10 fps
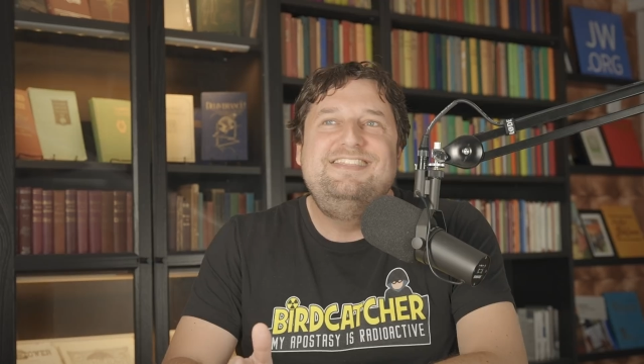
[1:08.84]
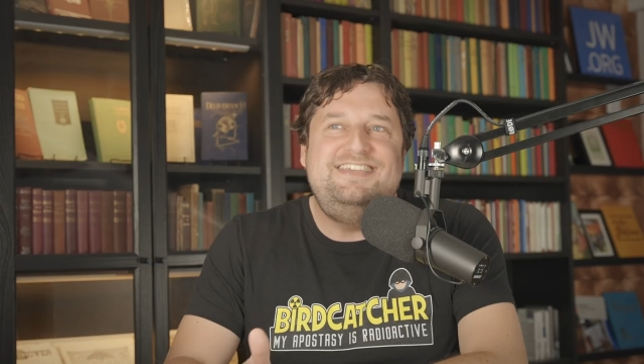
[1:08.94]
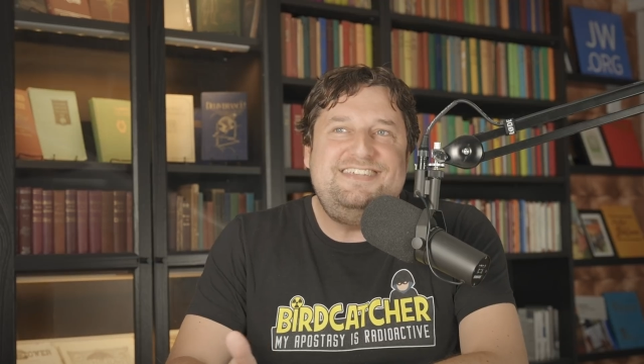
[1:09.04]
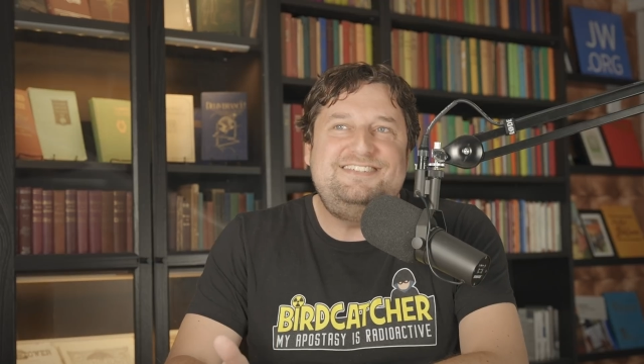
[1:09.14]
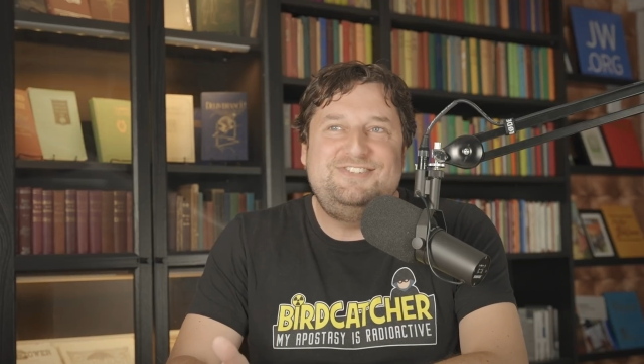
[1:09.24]

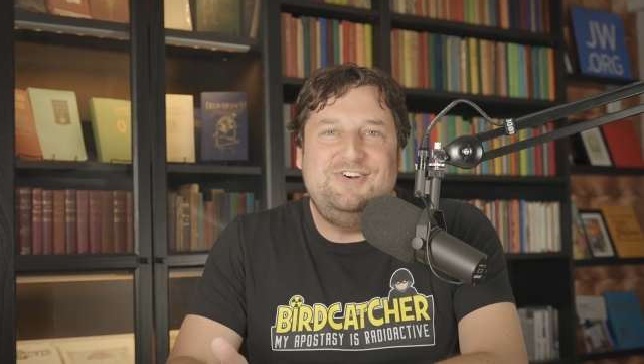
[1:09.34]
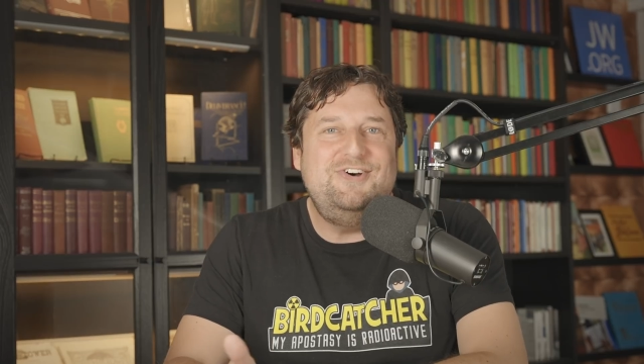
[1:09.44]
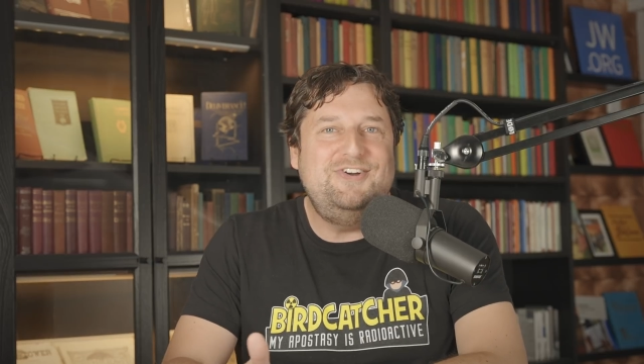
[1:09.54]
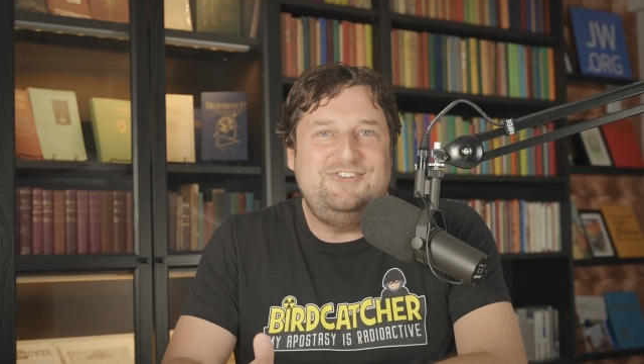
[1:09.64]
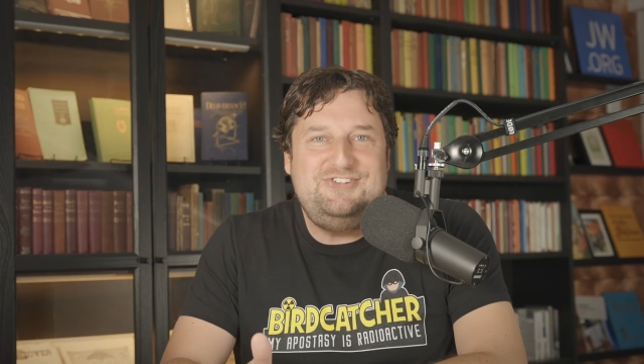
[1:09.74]
This
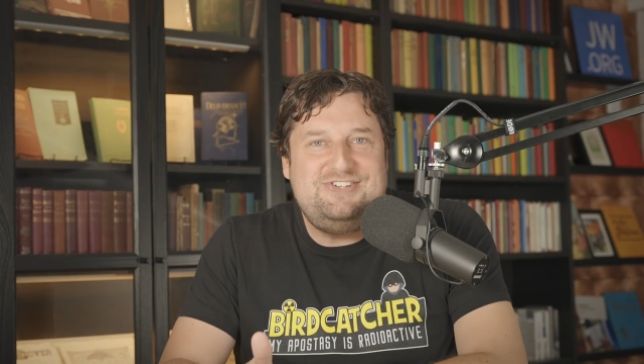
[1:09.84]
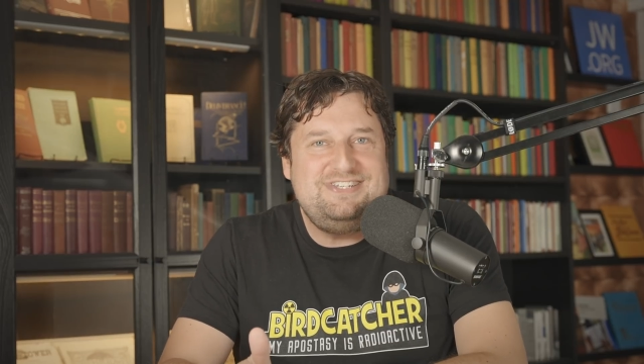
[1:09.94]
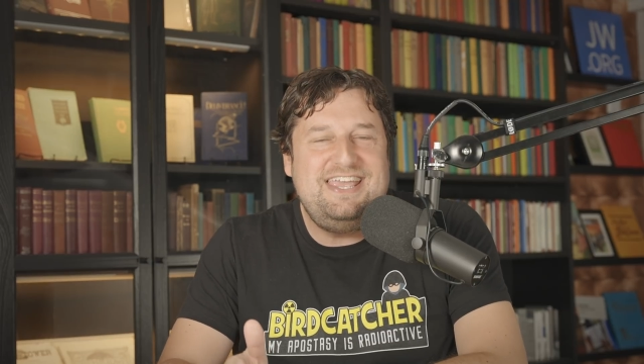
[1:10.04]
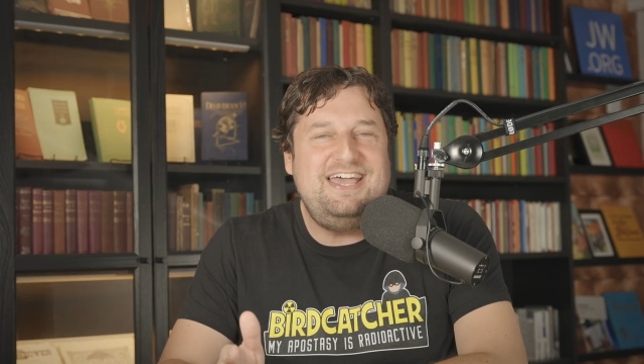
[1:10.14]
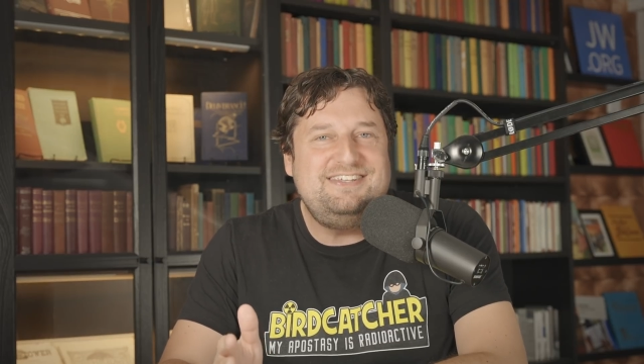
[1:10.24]
talk
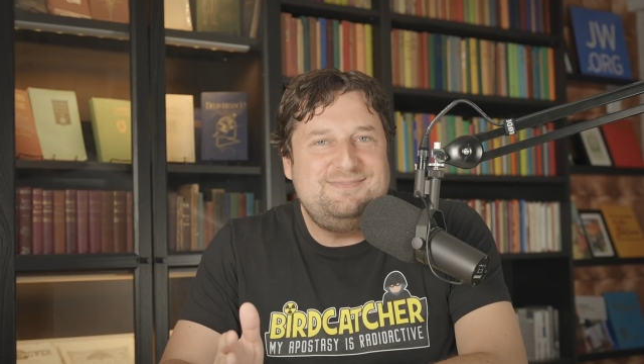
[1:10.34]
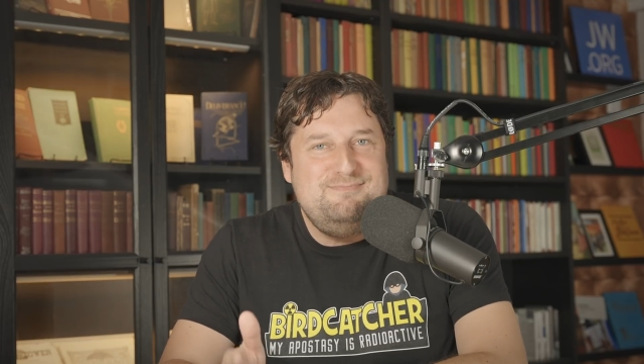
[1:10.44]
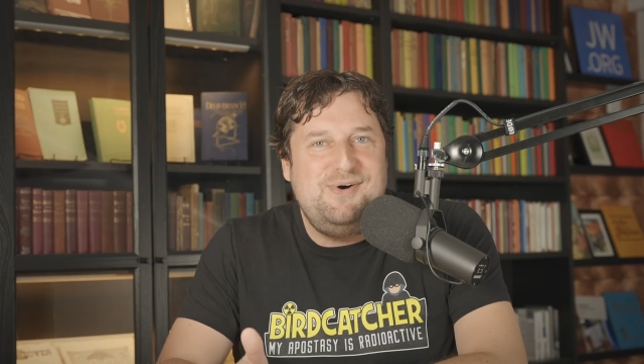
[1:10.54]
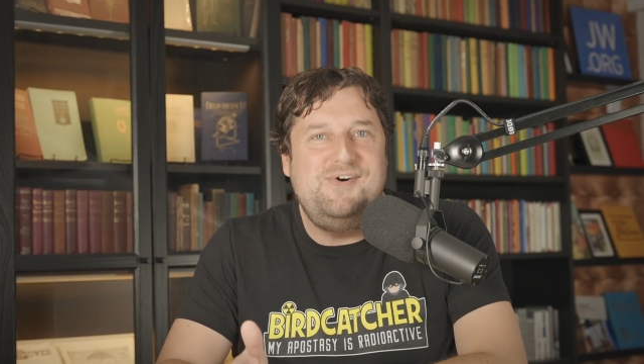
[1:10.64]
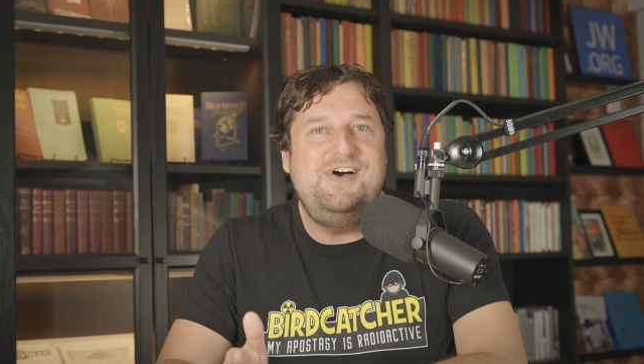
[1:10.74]
just gets
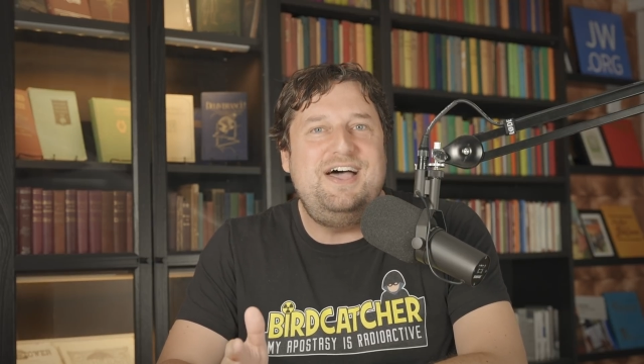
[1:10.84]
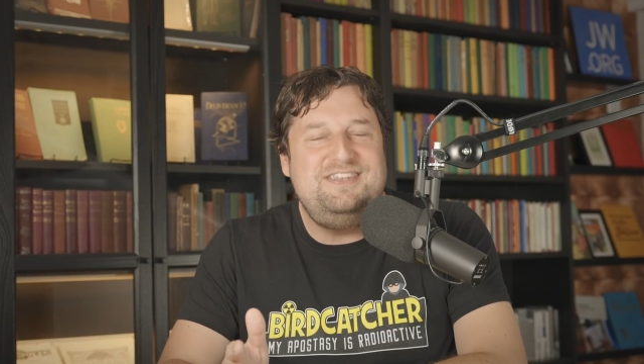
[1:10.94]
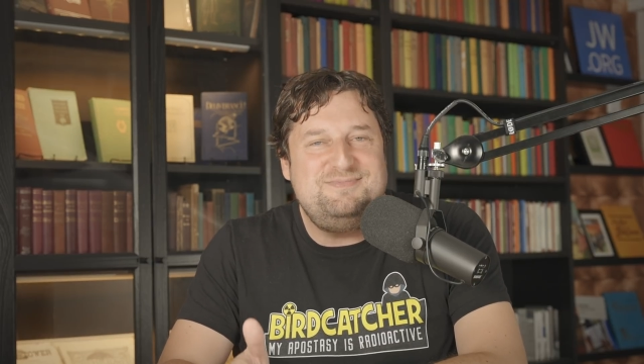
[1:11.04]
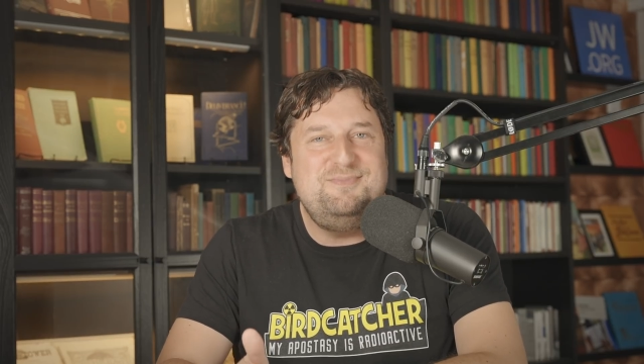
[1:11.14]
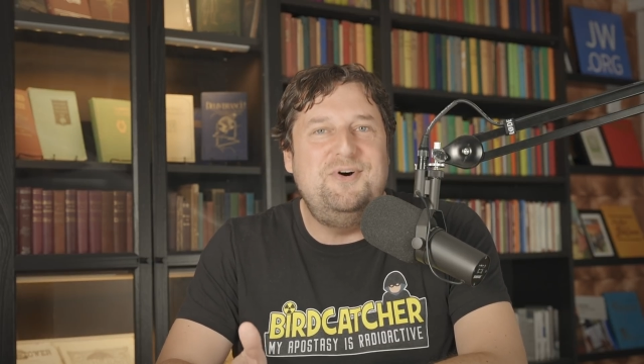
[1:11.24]
more
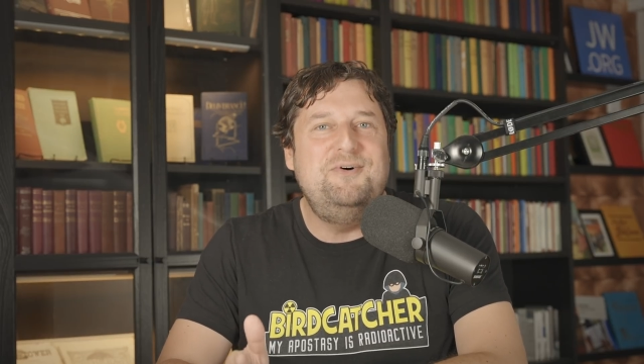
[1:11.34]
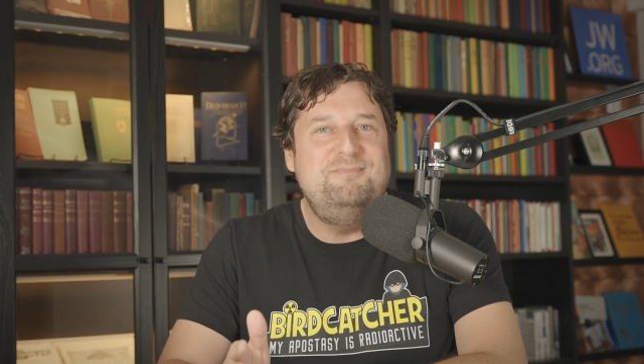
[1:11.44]
and more